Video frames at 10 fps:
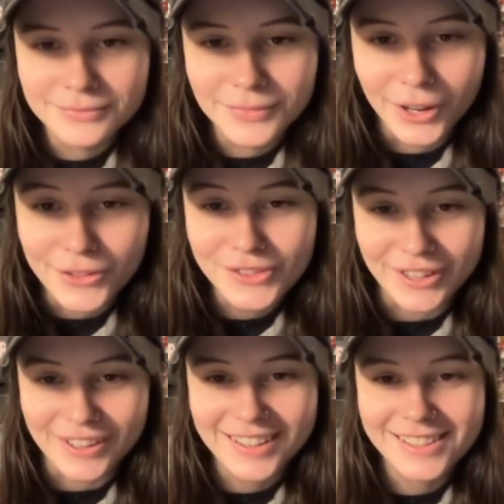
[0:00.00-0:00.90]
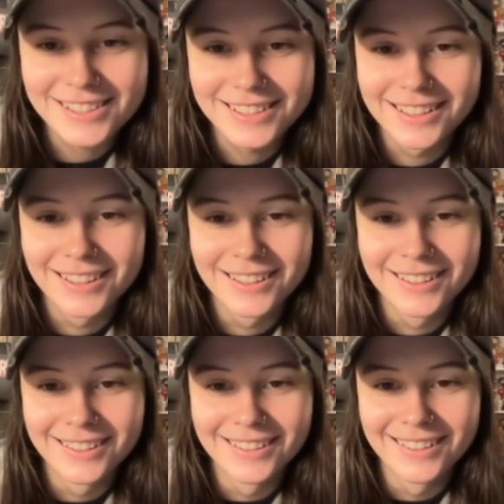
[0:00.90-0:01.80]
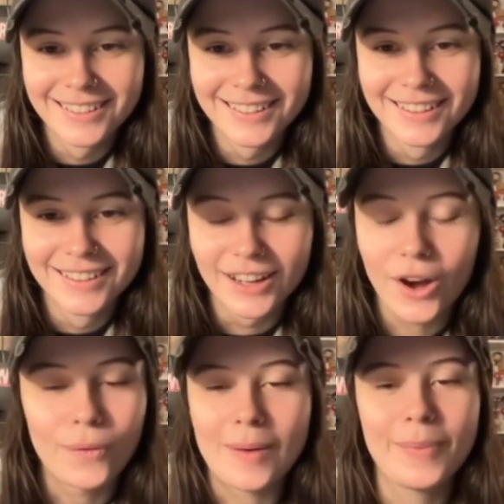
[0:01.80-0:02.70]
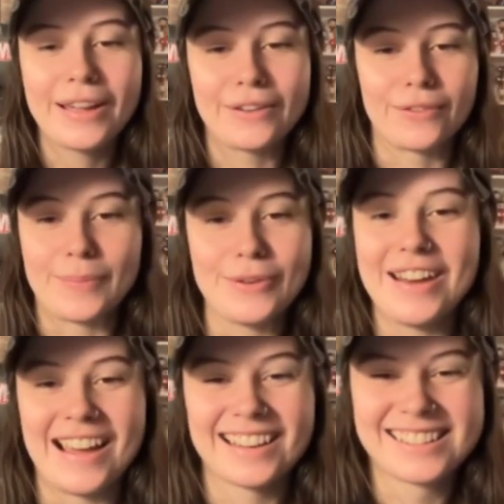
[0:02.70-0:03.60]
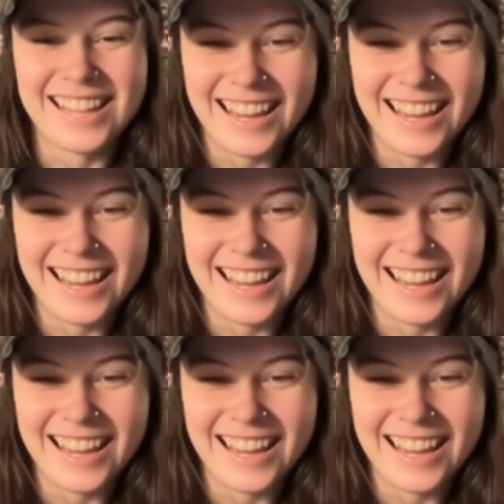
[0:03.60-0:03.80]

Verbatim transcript: are you serious? Yeah. I plastic Oh, I'm it. buying from you next.